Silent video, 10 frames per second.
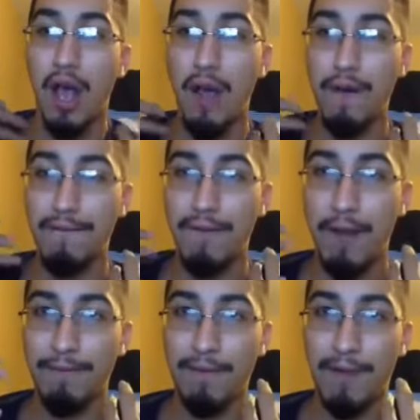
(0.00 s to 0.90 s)
of
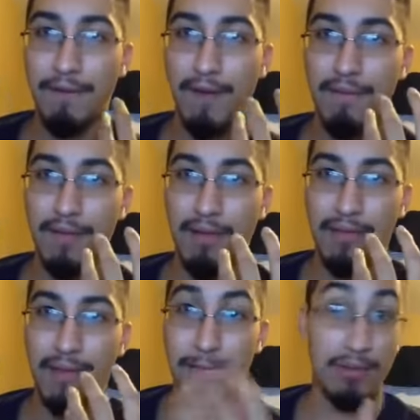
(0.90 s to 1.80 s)

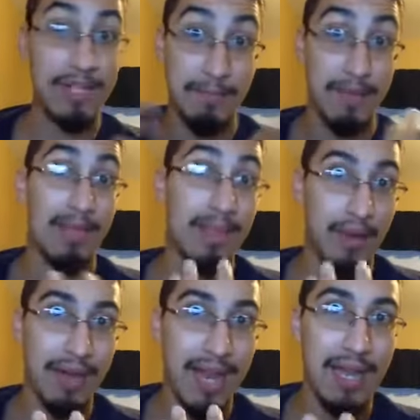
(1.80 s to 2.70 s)
the imprisonment that
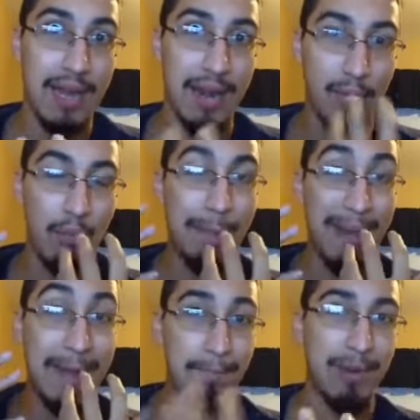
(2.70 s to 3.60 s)
they're in. And what
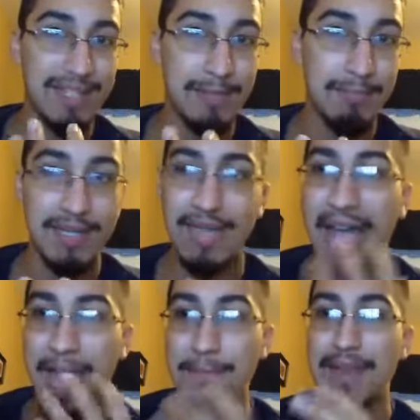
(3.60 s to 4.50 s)
by imprisonment
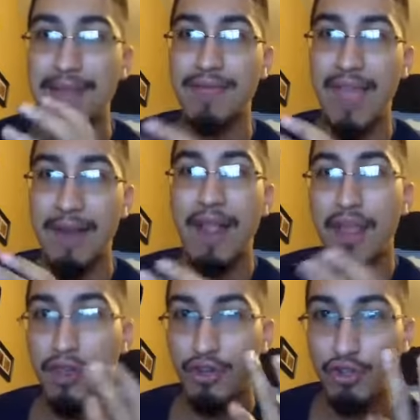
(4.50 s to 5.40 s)
I mean, that
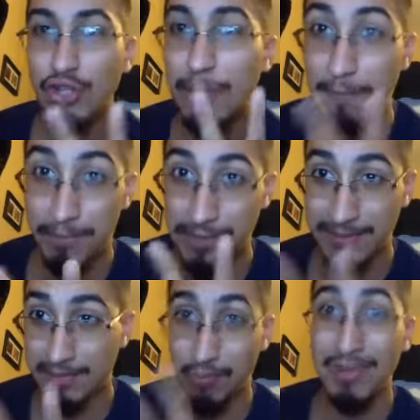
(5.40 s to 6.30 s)
there's two types of
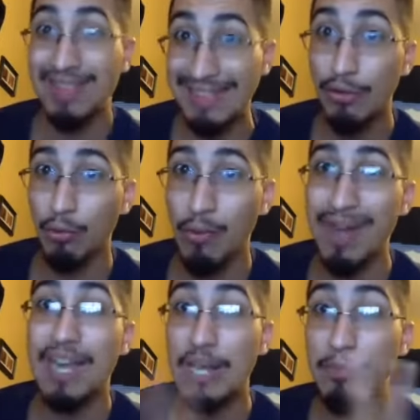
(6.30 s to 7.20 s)
imprisonments. Number one, the literal
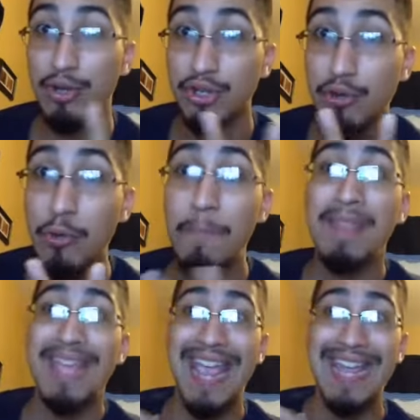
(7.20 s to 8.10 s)
one, and number two
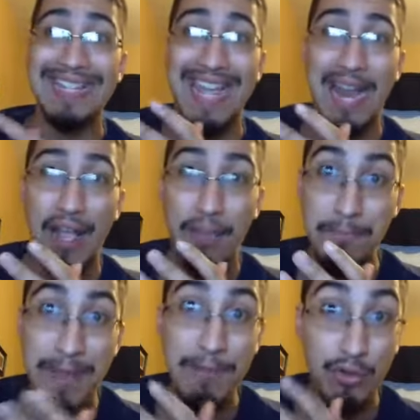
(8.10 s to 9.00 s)
is
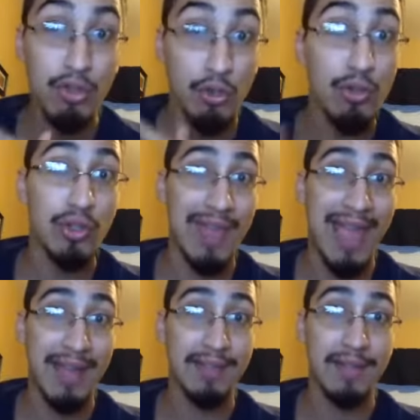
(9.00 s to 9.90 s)
that due to
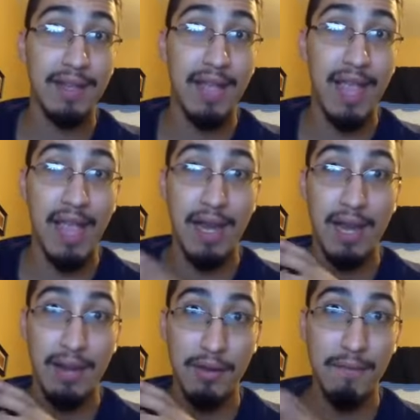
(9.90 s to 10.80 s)
that,
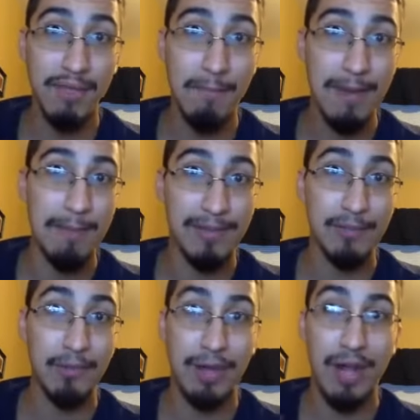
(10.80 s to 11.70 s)
and of them being
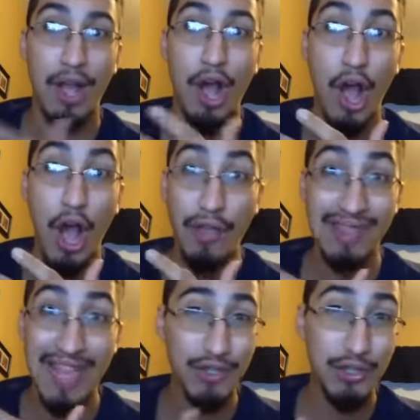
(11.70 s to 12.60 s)
imprisoned or not,
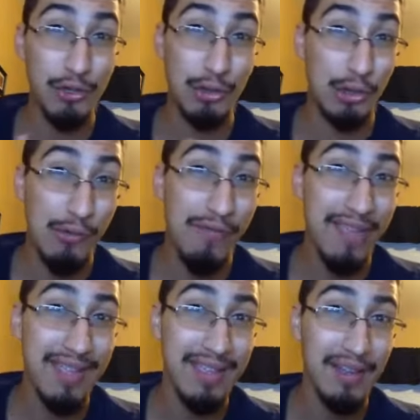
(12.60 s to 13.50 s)
unless you're
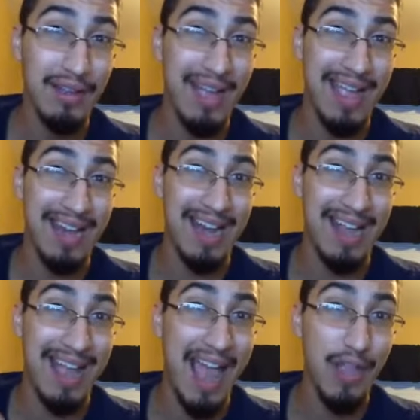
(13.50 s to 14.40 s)
Luffy and
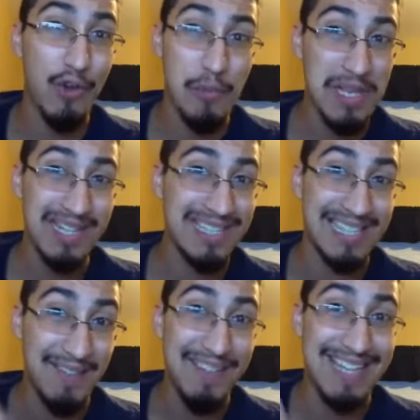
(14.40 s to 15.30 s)
a guy who really
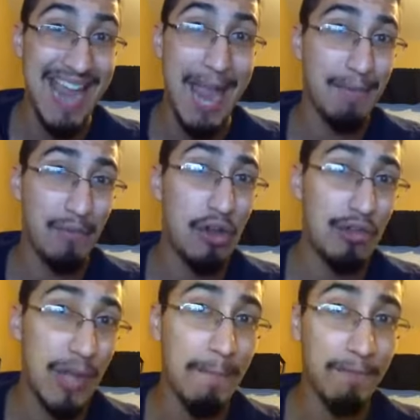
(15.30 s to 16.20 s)
doesn't give a damn of where
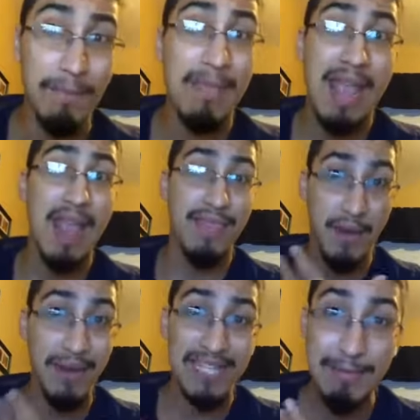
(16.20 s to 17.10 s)
you come from,
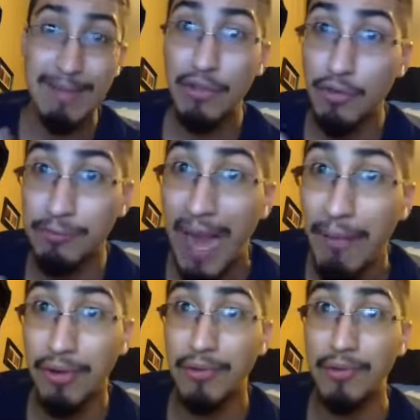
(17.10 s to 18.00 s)
there is going to be those
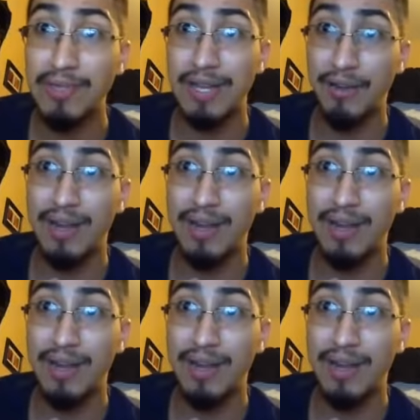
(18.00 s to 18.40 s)
pirate crews that are